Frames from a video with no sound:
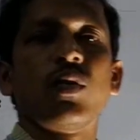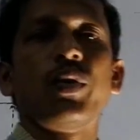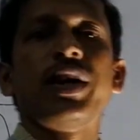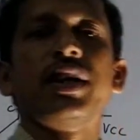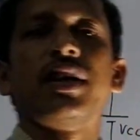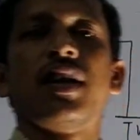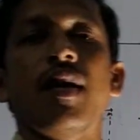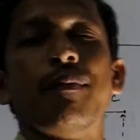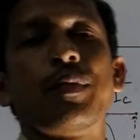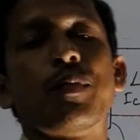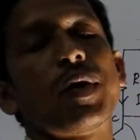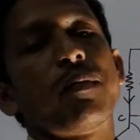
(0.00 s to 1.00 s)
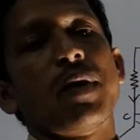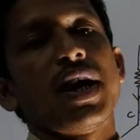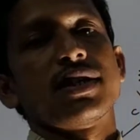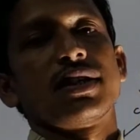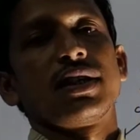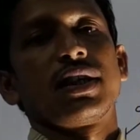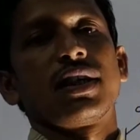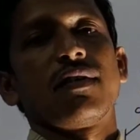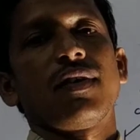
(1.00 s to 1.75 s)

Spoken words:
we need proper biasing.